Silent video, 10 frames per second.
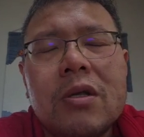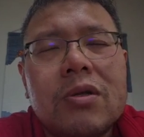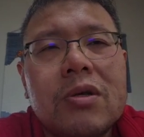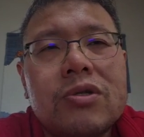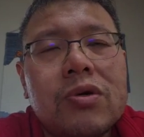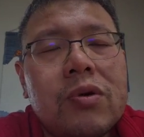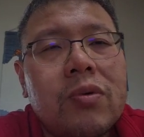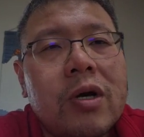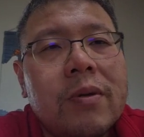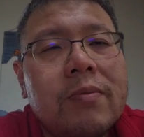Not sure
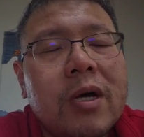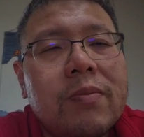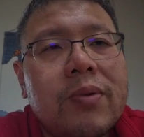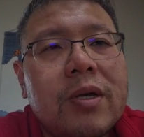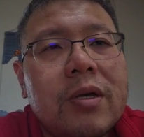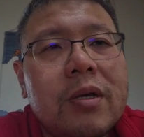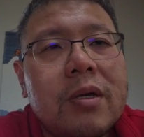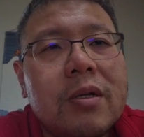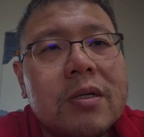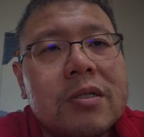why. Might
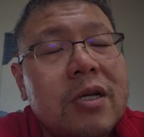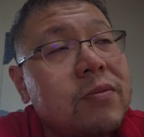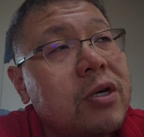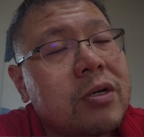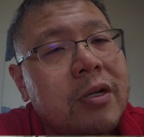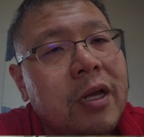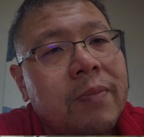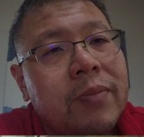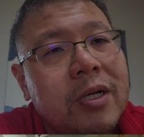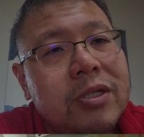be the Snapdragon
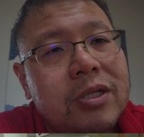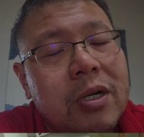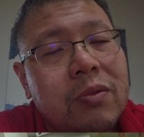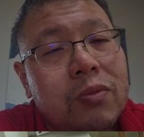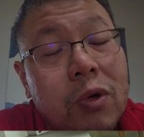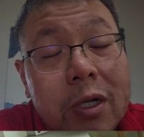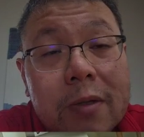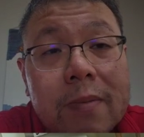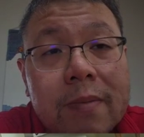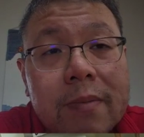8 Plus Gen 1.
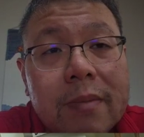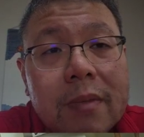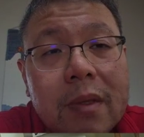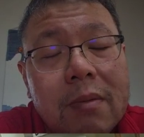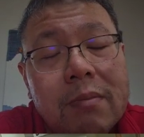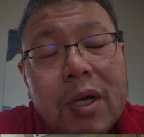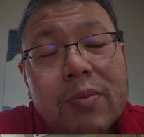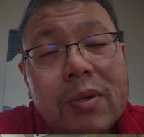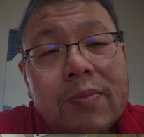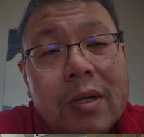Might
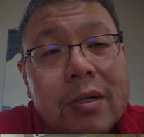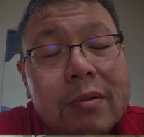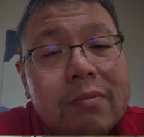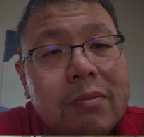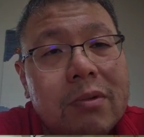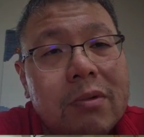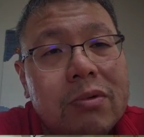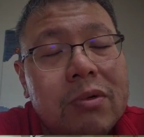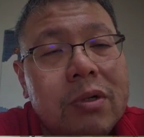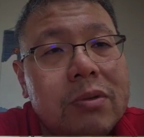be better.
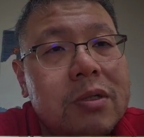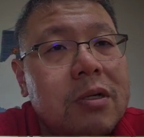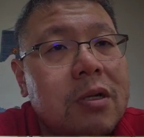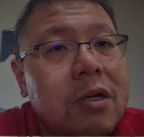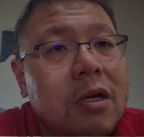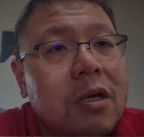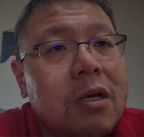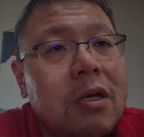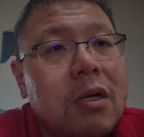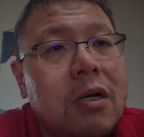Who knows?
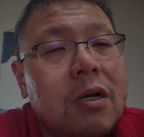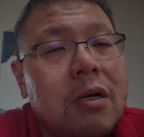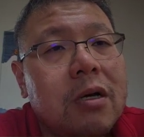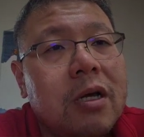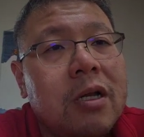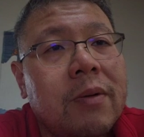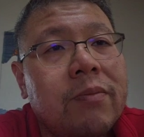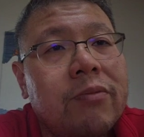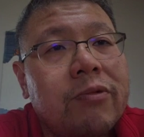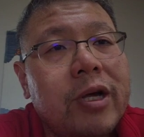And
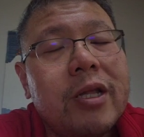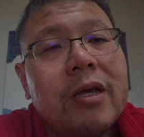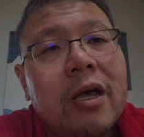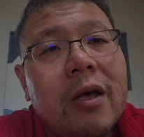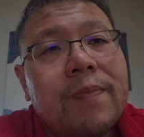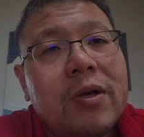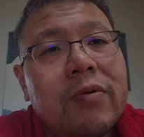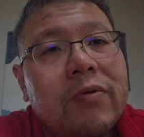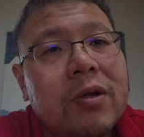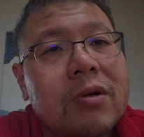I'm really happy
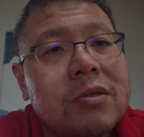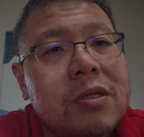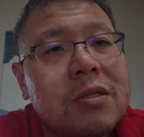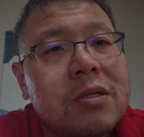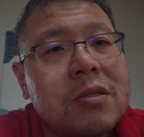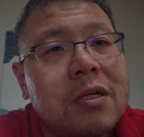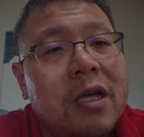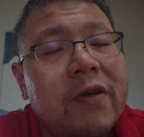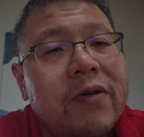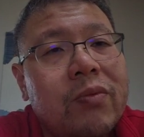with the consistency.
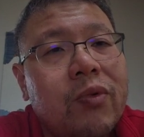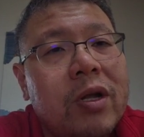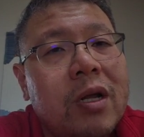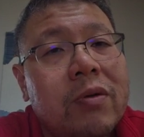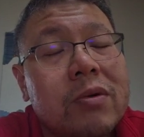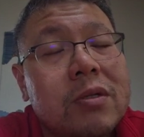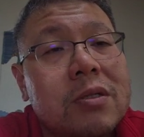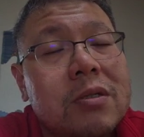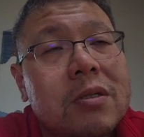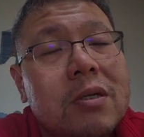Even when I
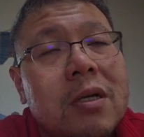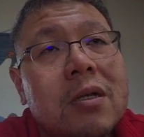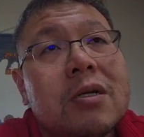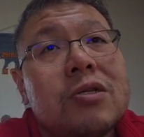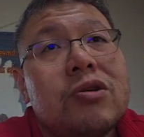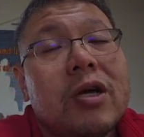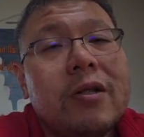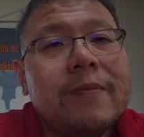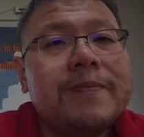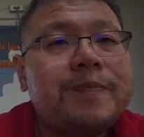was in the
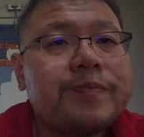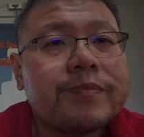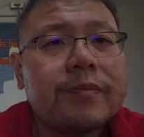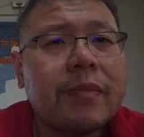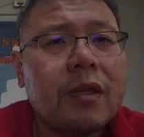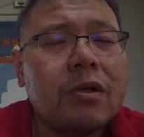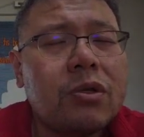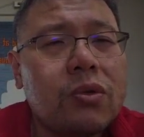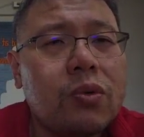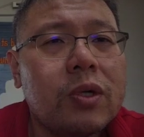train
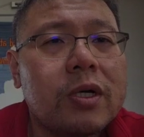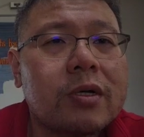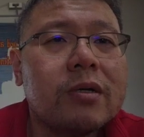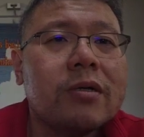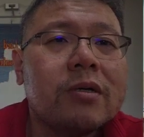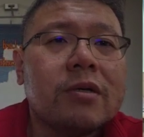to work,